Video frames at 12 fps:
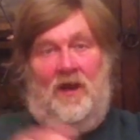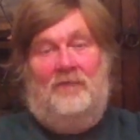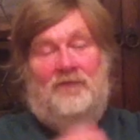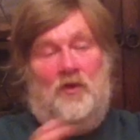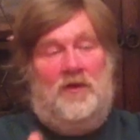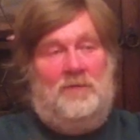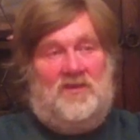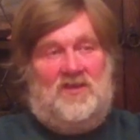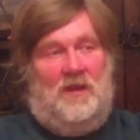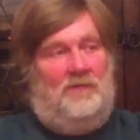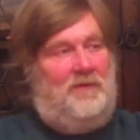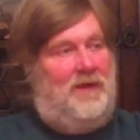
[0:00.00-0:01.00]
I've done it
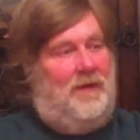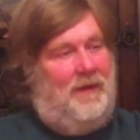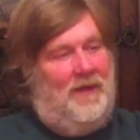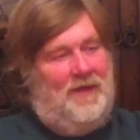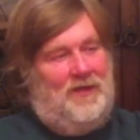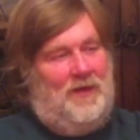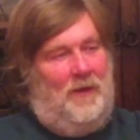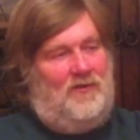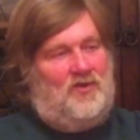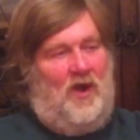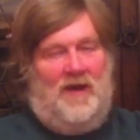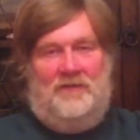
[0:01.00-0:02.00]
myself, and I
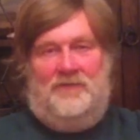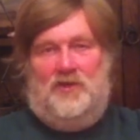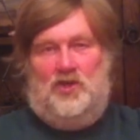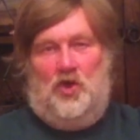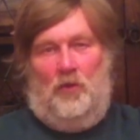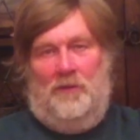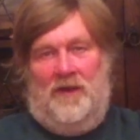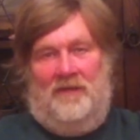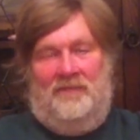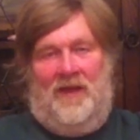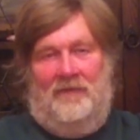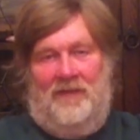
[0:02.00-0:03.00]
tried it for chub, and
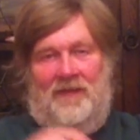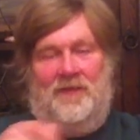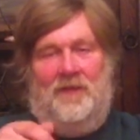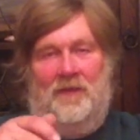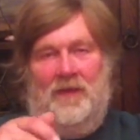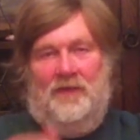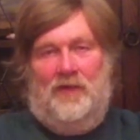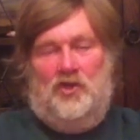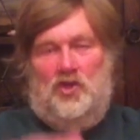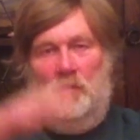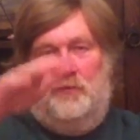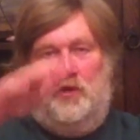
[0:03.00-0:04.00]
I've had the
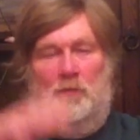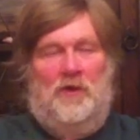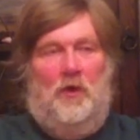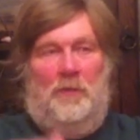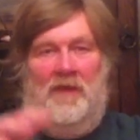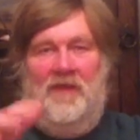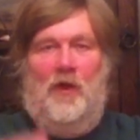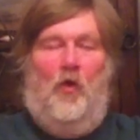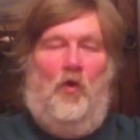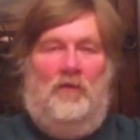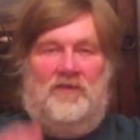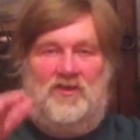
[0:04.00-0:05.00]
chub coming up, and then
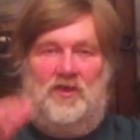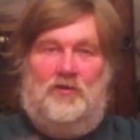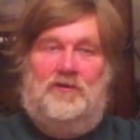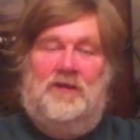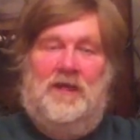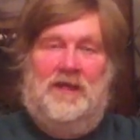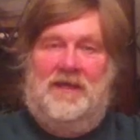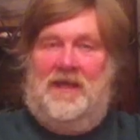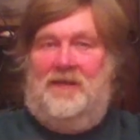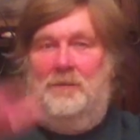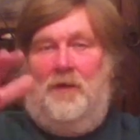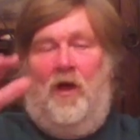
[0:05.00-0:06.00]
all of a sudden you
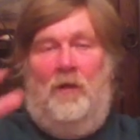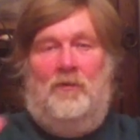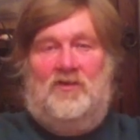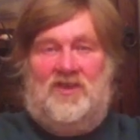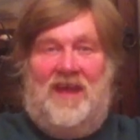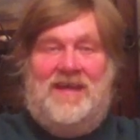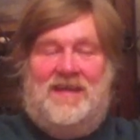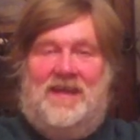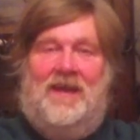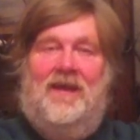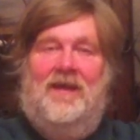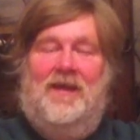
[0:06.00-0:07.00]
get the barbel
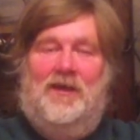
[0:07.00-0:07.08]
taking.